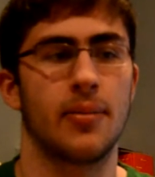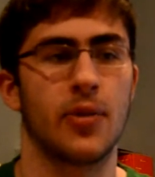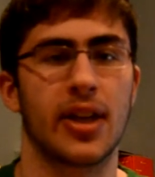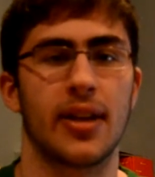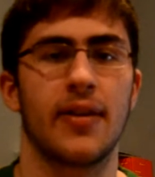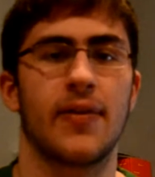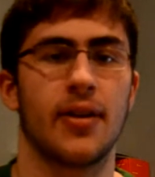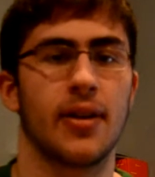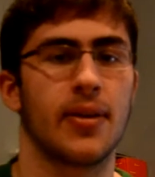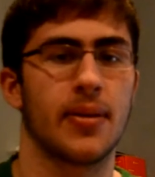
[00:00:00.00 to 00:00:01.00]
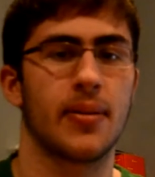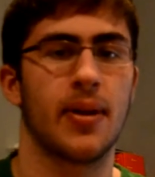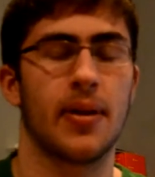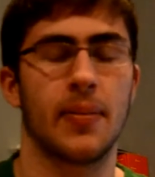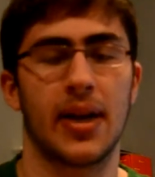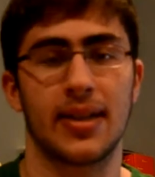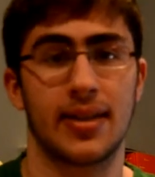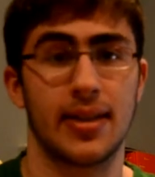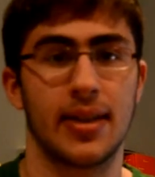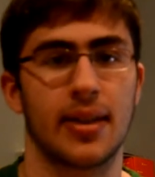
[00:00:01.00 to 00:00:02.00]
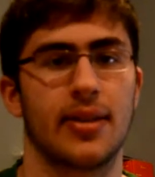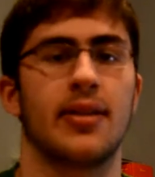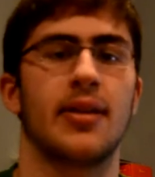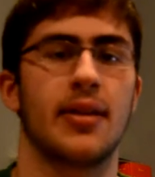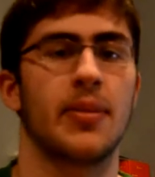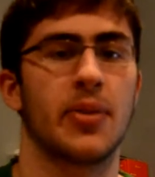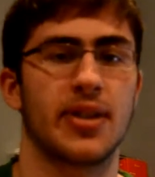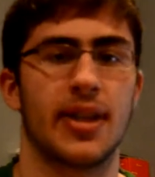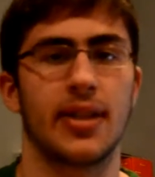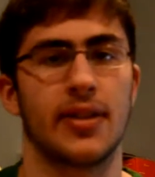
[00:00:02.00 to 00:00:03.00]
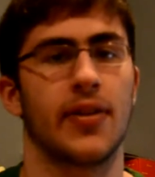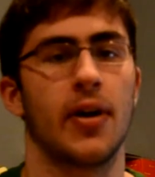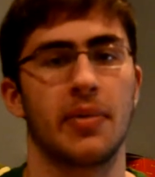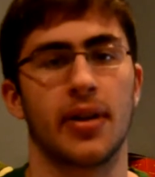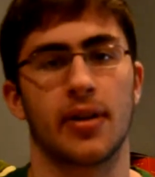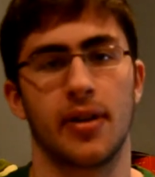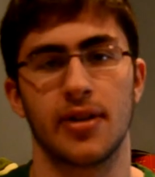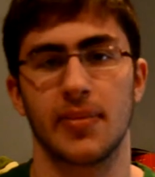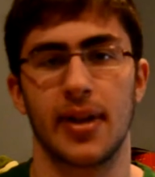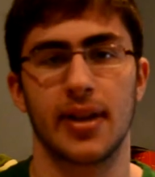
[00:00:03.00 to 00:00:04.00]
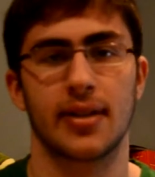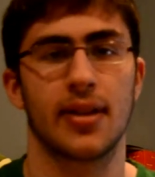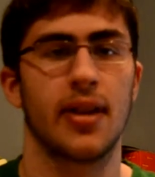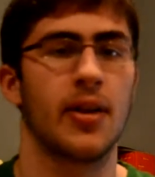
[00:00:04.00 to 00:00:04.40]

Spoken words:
we could infer by seeing a certain percentage of open or closed blocks